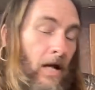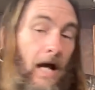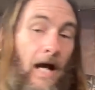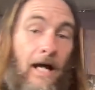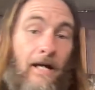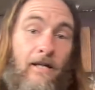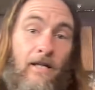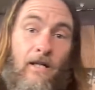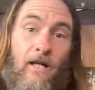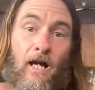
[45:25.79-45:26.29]

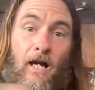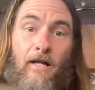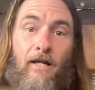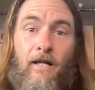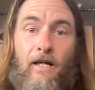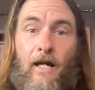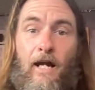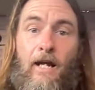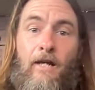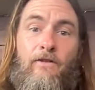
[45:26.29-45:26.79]
I did not
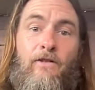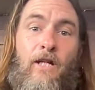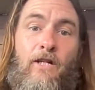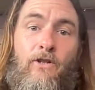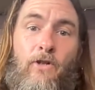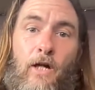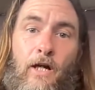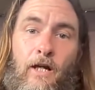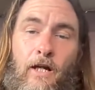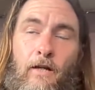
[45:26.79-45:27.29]
get ASA
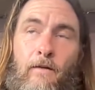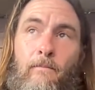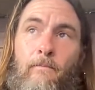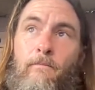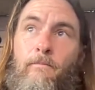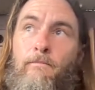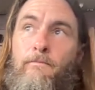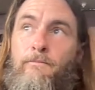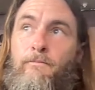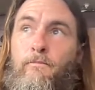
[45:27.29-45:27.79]
training.
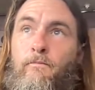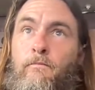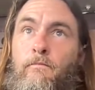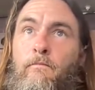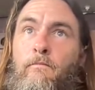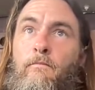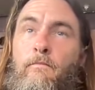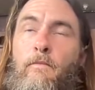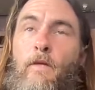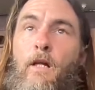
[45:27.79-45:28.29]

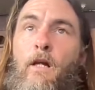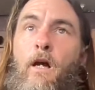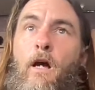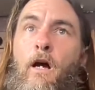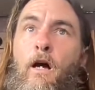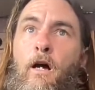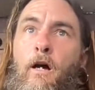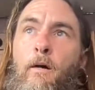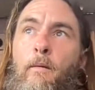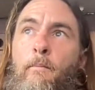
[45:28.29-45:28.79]

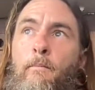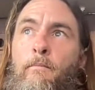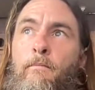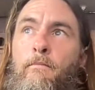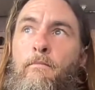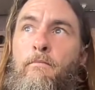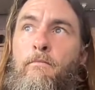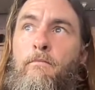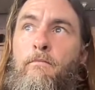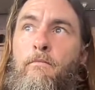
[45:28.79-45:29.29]
And
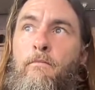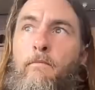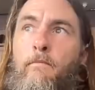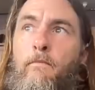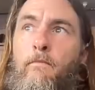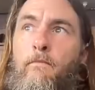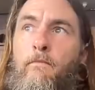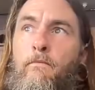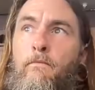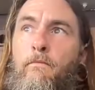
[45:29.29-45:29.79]

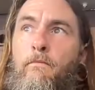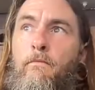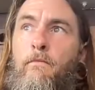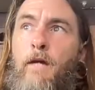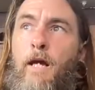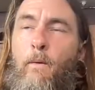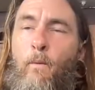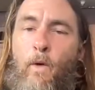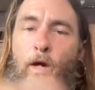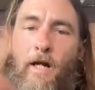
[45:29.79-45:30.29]

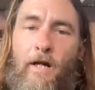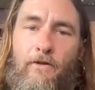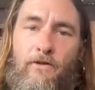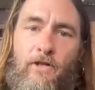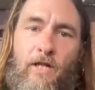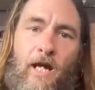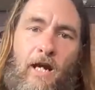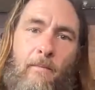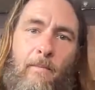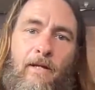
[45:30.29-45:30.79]
what I'll
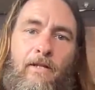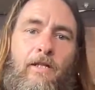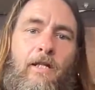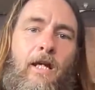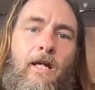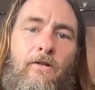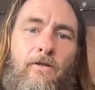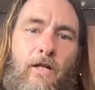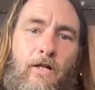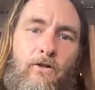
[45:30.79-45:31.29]
say about
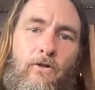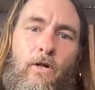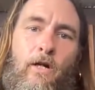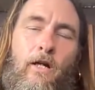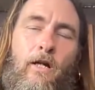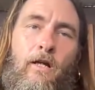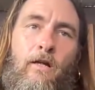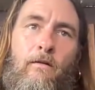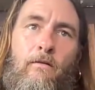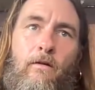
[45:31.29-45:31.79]
the ASA
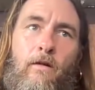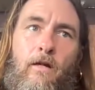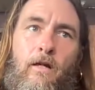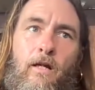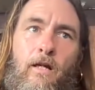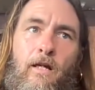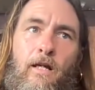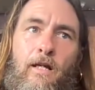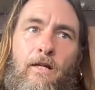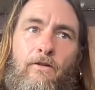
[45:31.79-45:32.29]
training
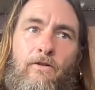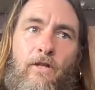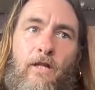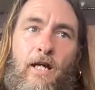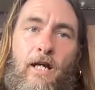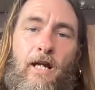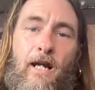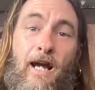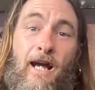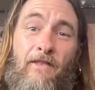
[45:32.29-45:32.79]
is
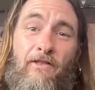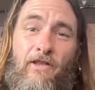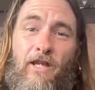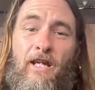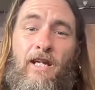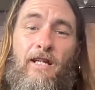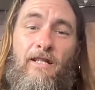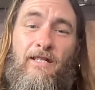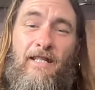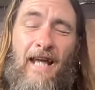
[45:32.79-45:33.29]
that I
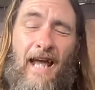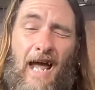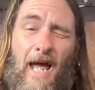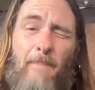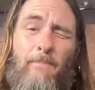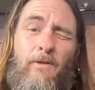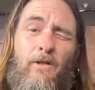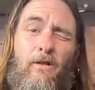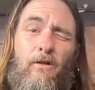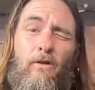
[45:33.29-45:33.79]
think it's
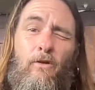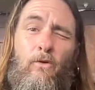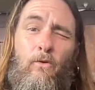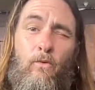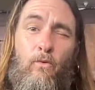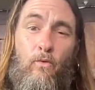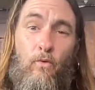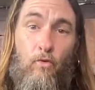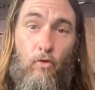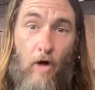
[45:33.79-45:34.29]
absolute
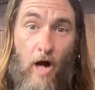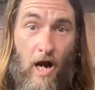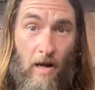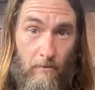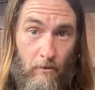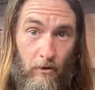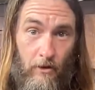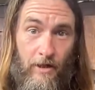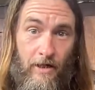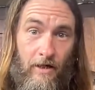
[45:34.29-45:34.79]

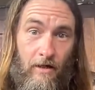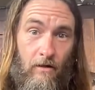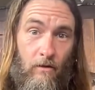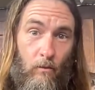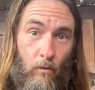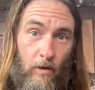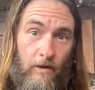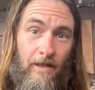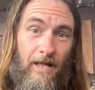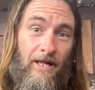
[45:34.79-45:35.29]
robbery
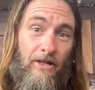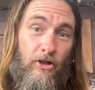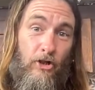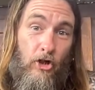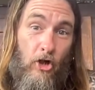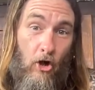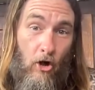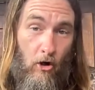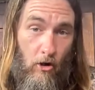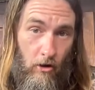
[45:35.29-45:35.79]
what they
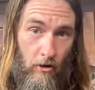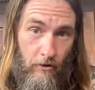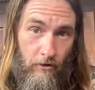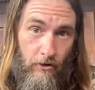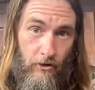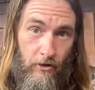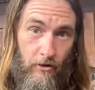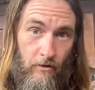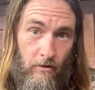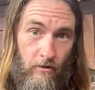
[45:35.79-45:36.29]

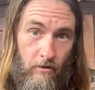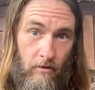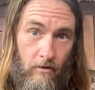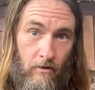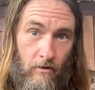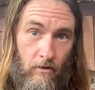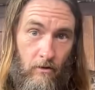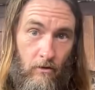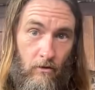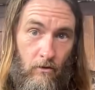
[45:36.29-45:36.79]
charge
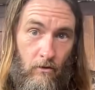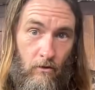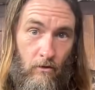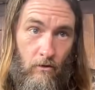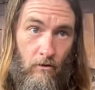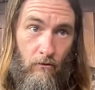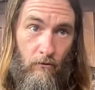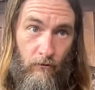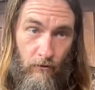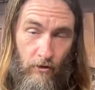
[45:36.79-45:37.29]

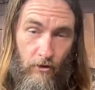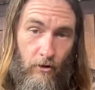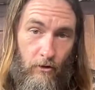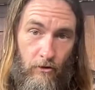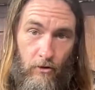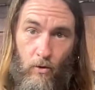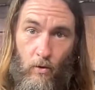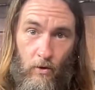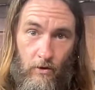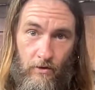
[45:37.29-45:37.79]
for
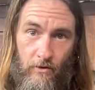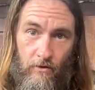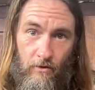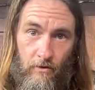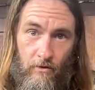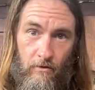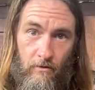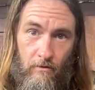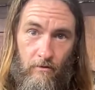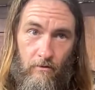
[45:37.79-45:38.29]
those
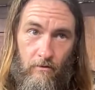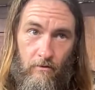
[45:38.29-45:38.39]
courses.